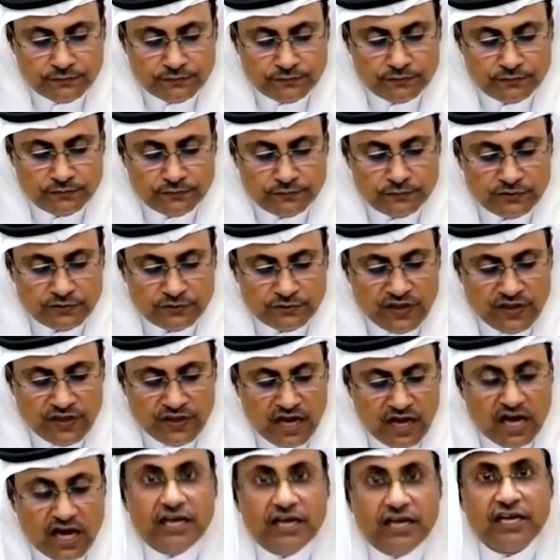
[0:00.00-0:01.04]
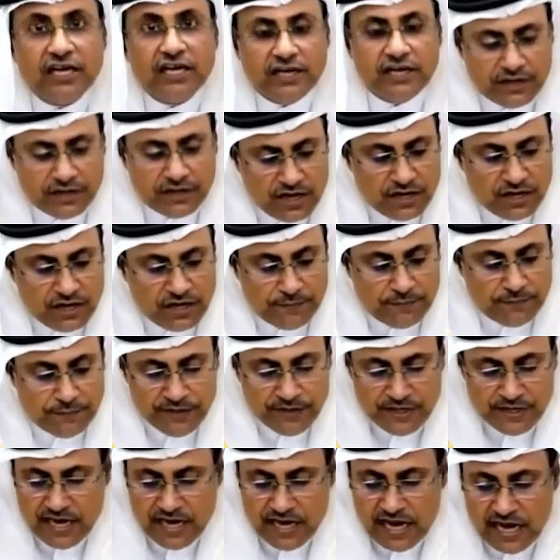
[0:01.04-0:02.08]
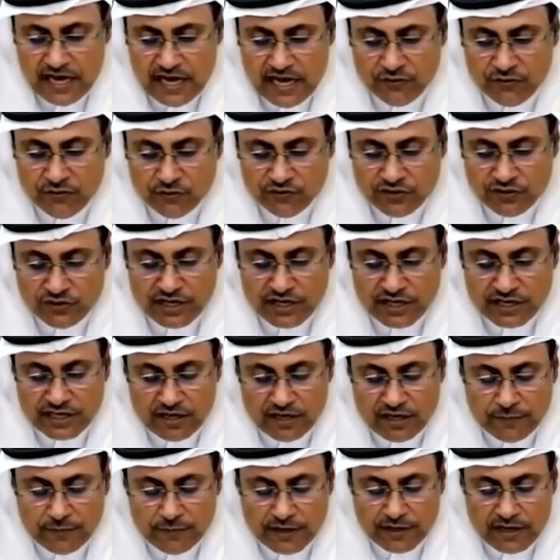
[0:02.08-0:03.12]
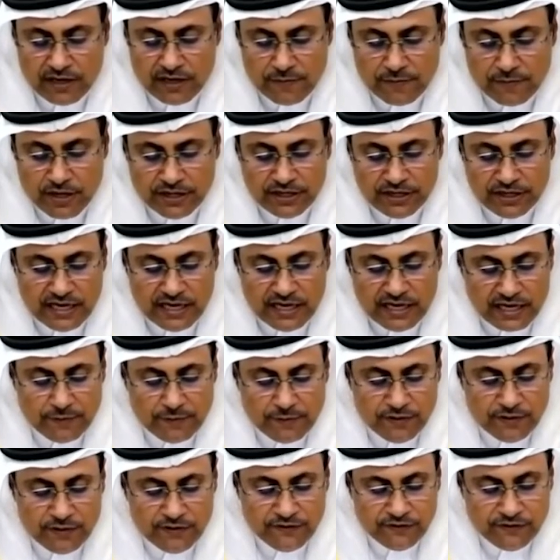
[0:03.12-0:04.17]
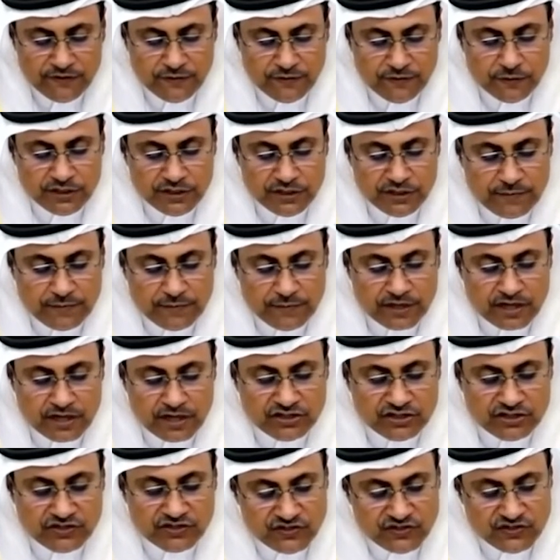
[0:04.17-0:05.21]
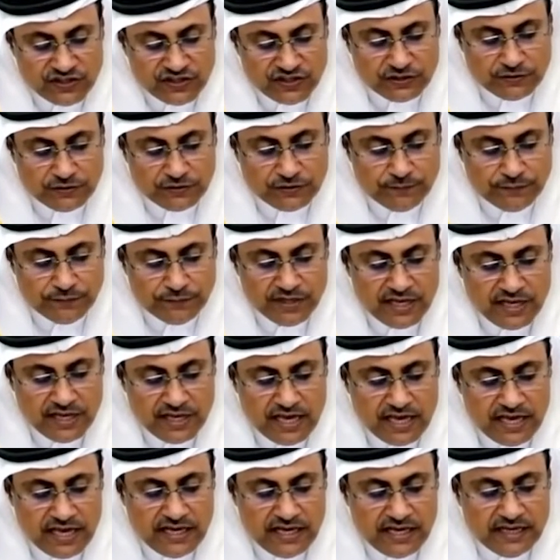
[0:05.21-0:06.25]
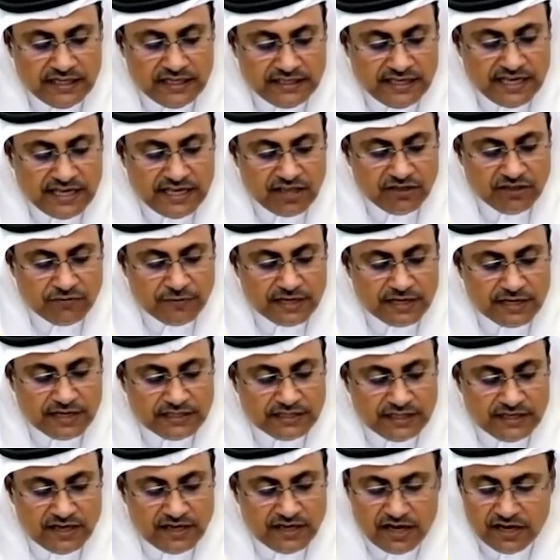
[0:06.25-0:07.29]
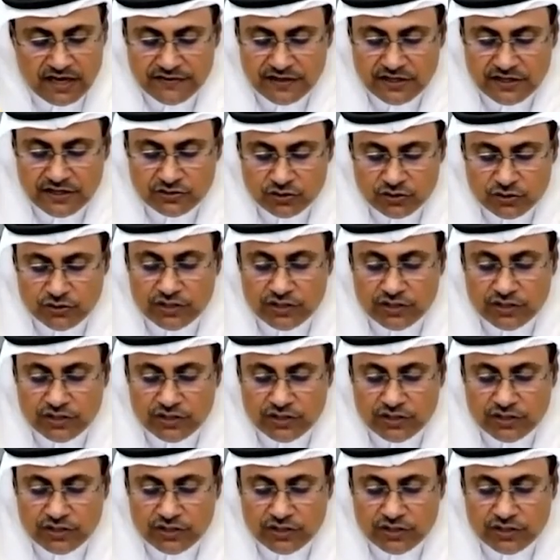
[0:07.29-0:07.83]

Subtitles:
for victims of terrorism to support and protect these rights and needs, where the Arab Parliament